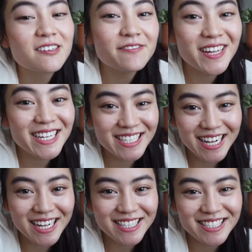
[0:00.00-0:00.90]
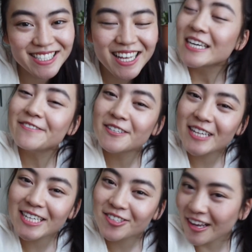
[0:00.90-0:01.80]
all of that jazz. If you
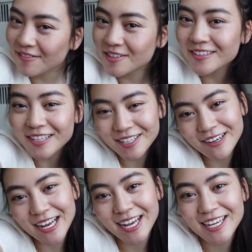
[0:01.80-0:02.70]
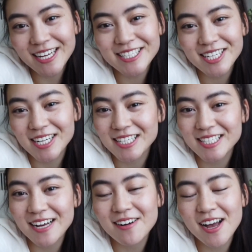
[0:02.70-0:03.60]
like travel, go ahead and check
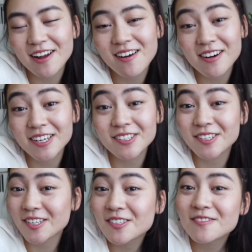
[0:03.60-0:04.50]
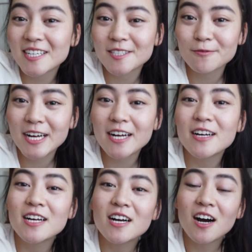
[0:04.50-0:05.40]
us out at Arden Cove as well.
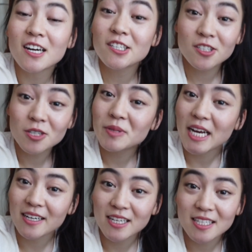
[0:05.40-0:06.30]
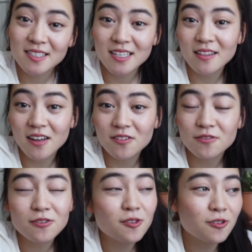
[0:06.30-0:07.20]
Our YouTube channel has a lot of
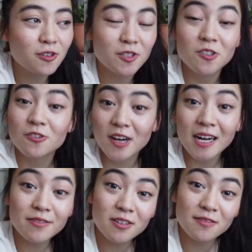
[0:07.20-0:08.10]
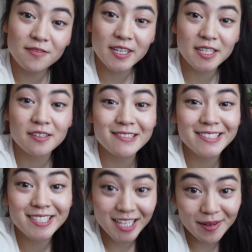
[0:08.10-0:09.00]
cool travel
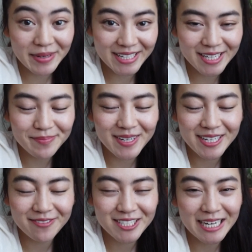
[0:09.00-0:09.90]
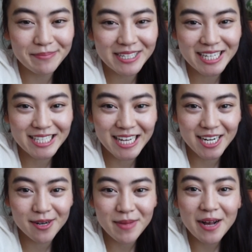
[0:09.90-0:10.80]
videos coming up, which I'm pretty
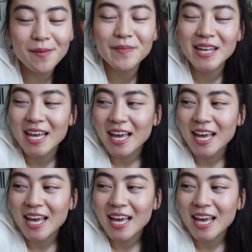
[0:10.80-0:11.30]
excited about.